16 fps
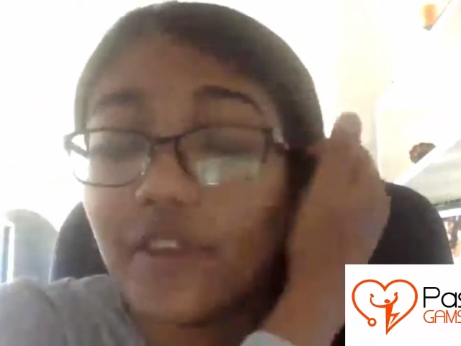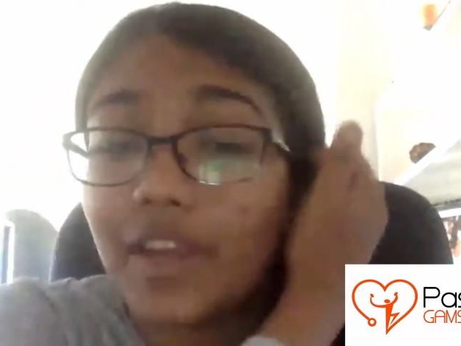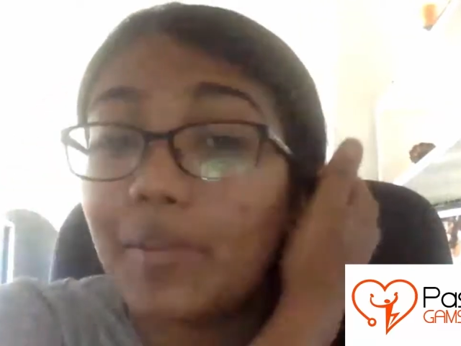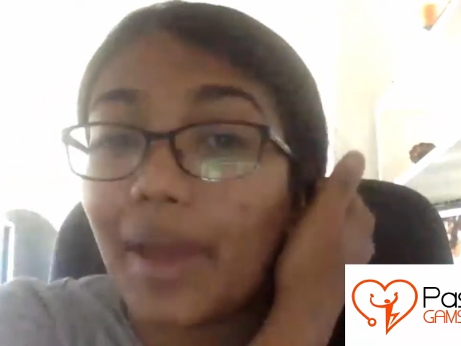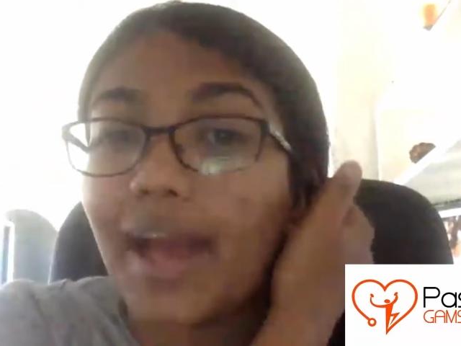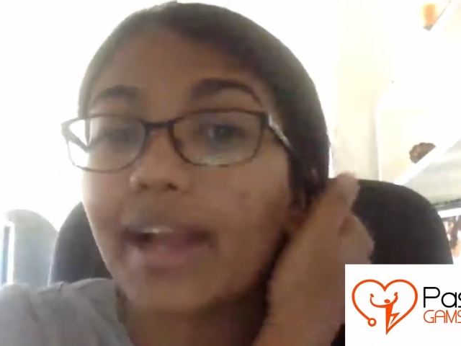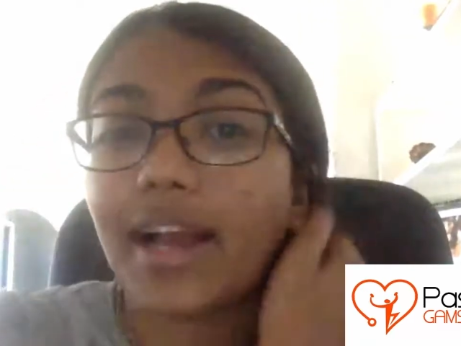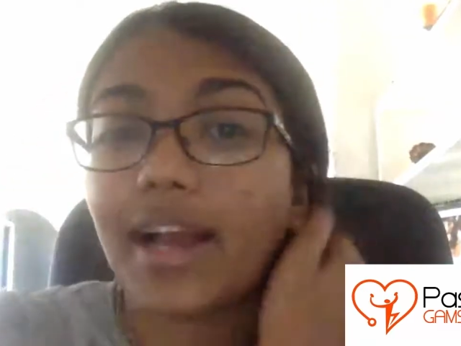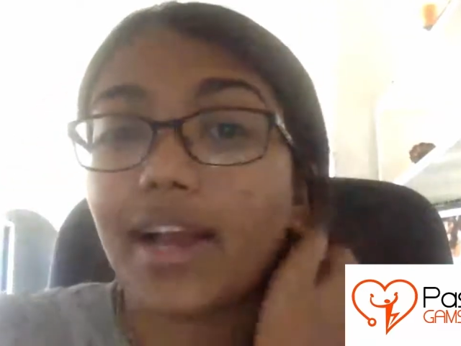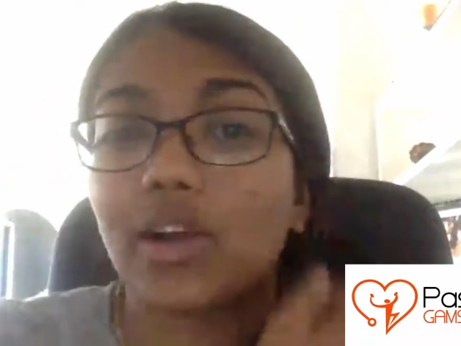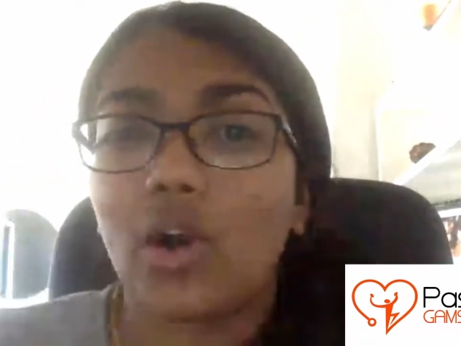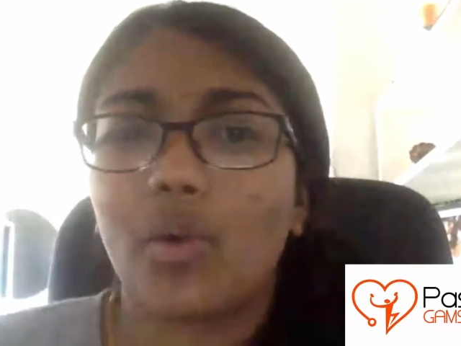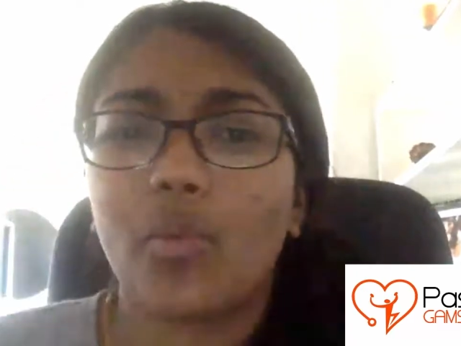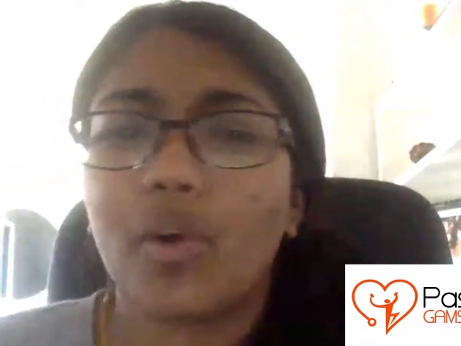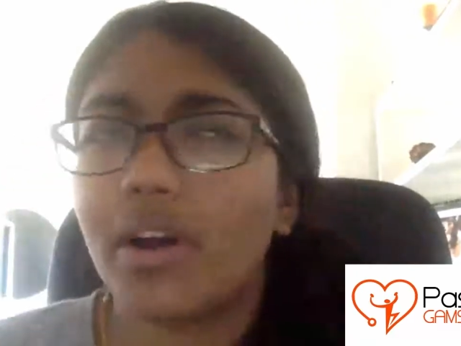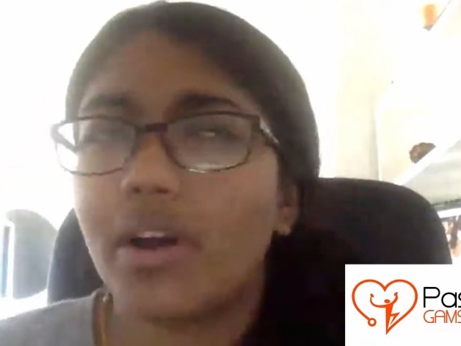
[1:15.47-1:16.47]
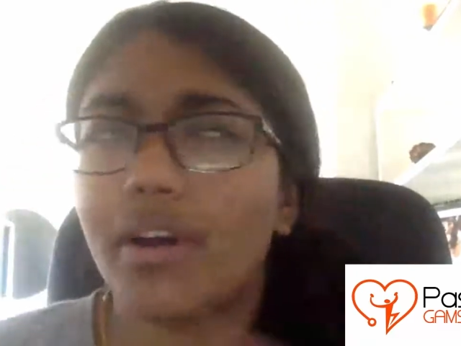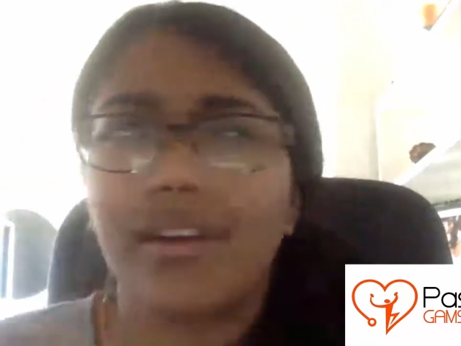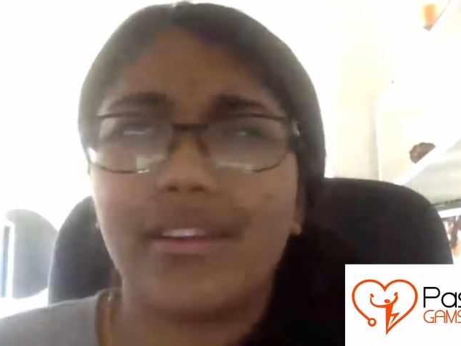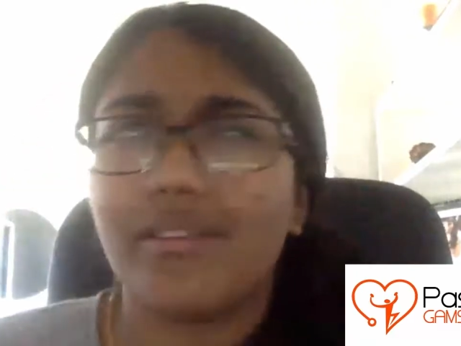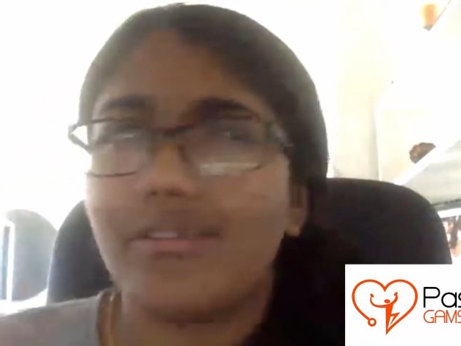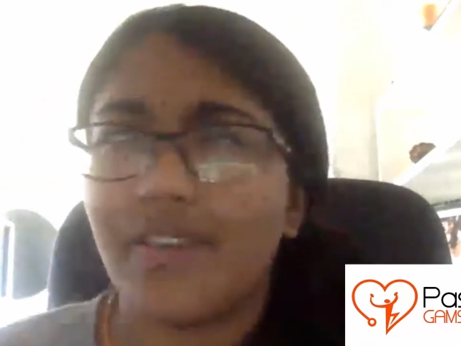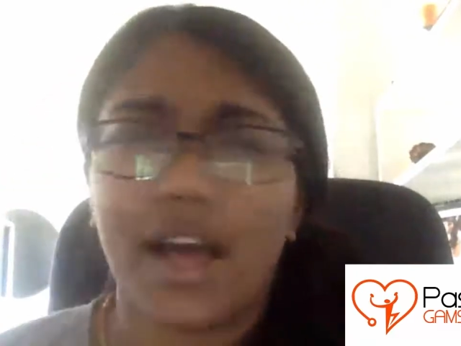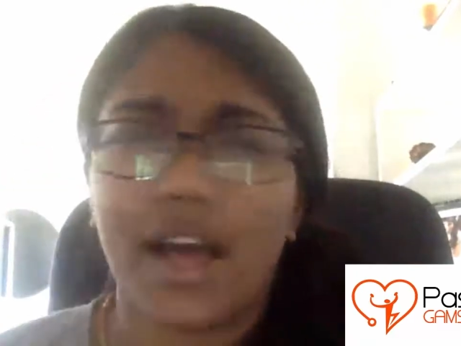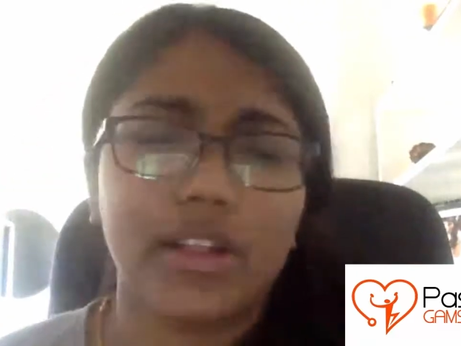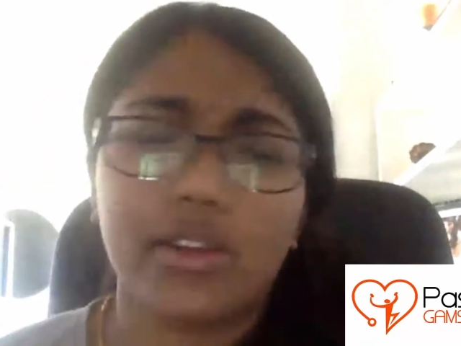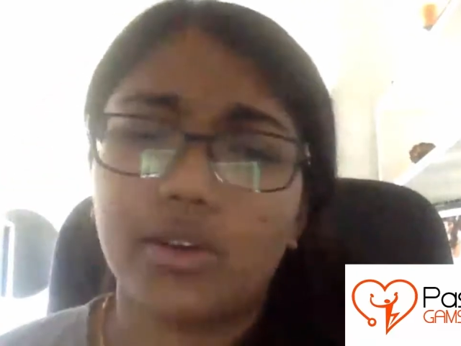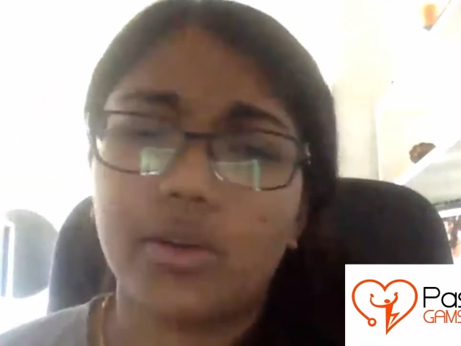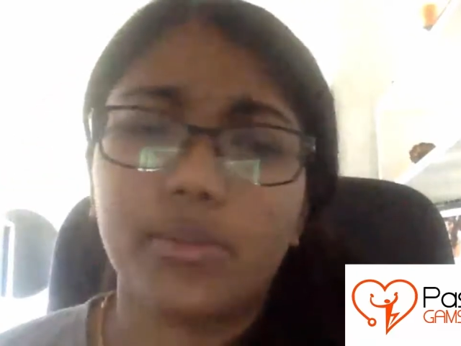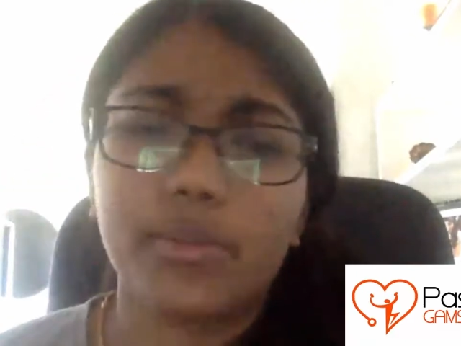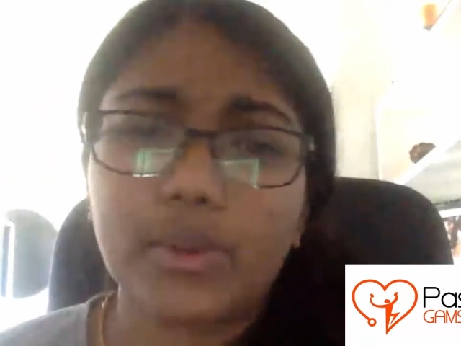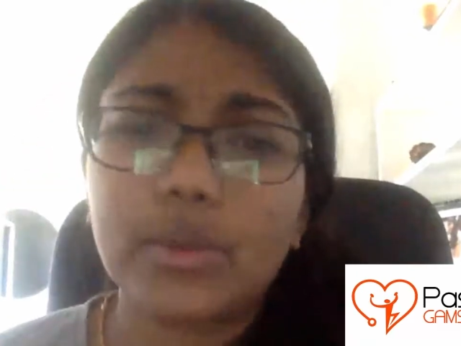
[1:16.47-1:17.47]
feedback I got were
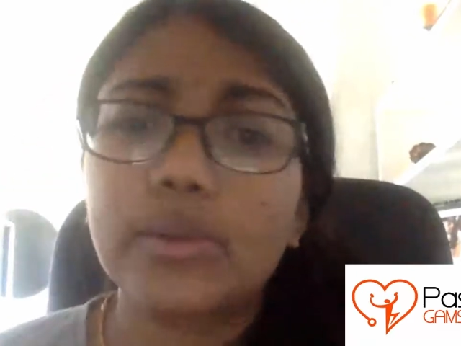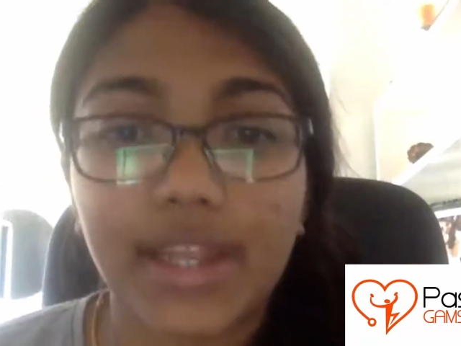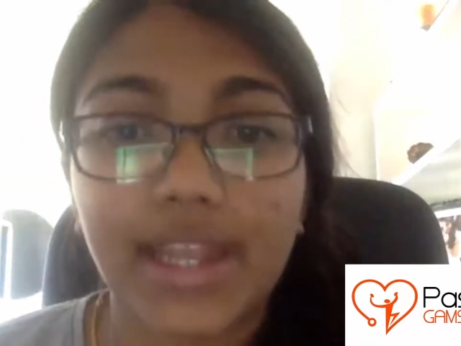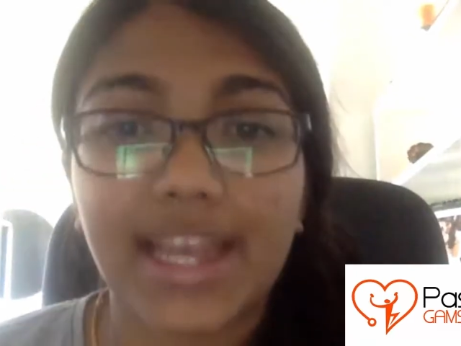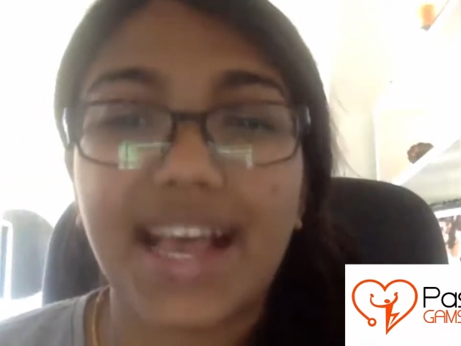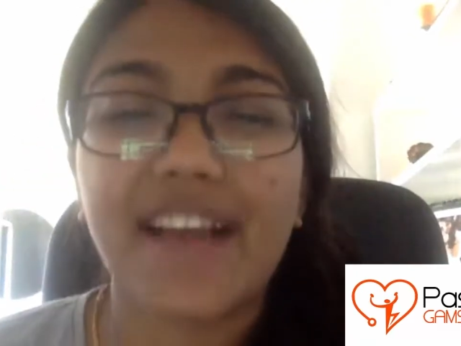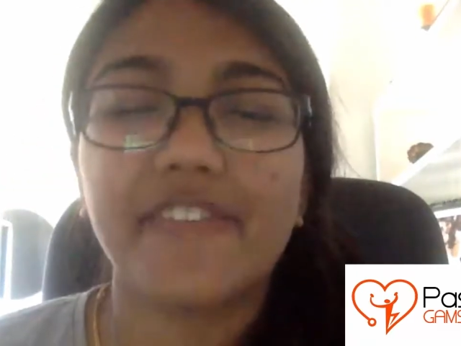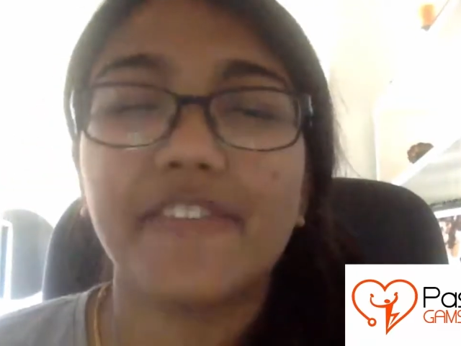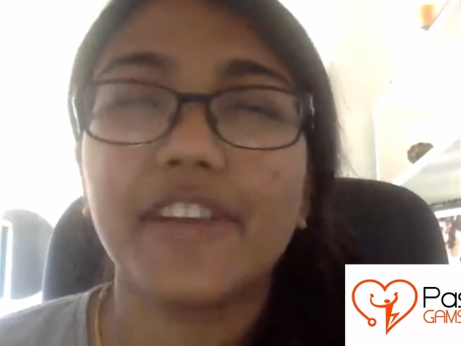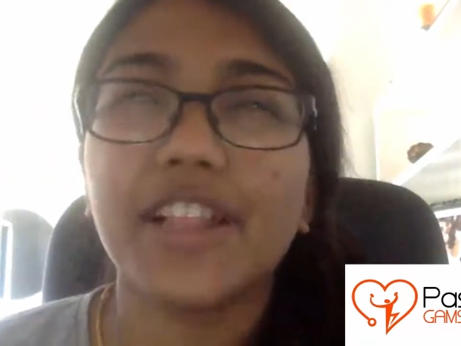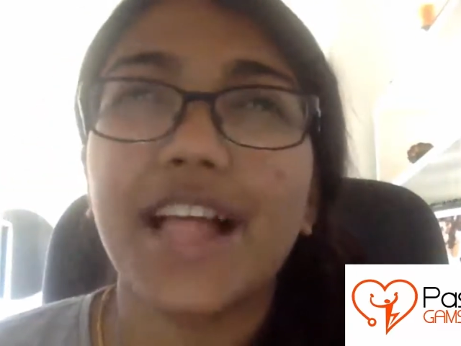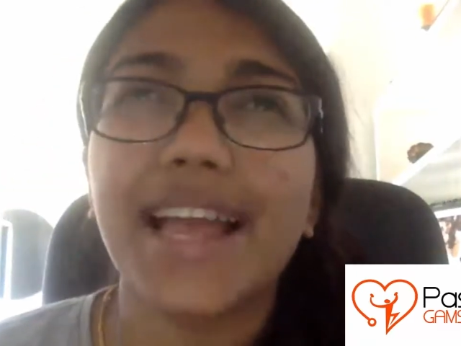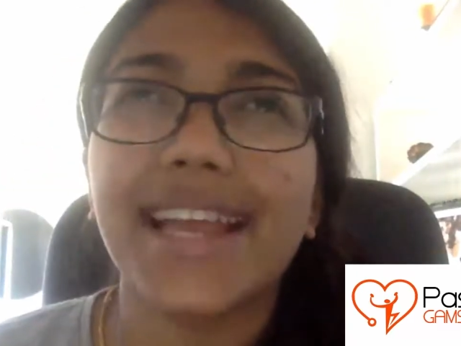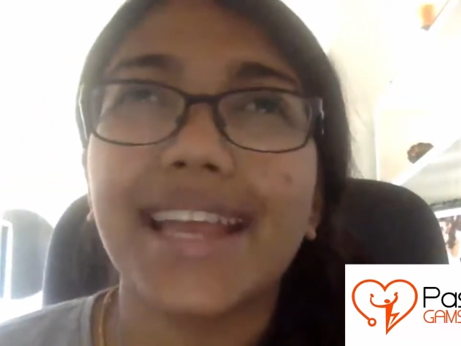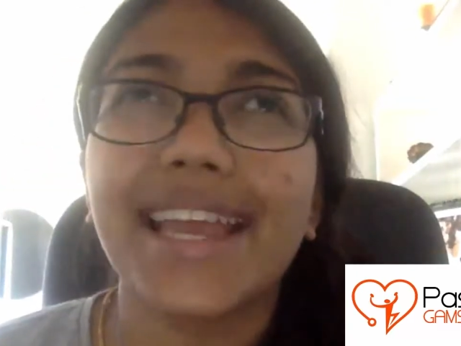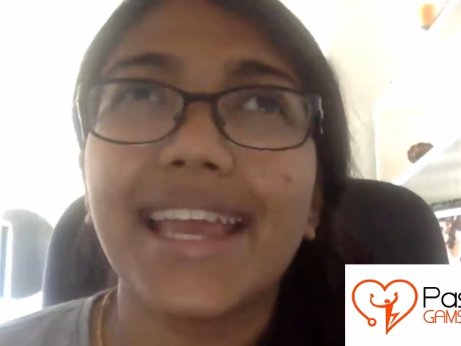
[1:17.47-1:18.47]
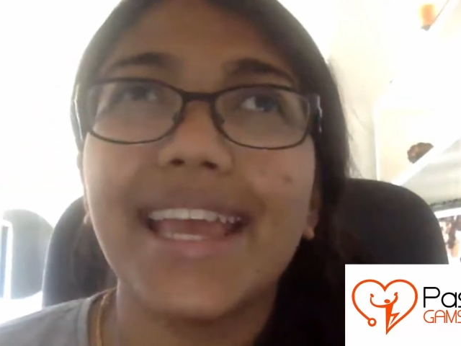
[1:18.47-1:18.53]
invaluable. I feel like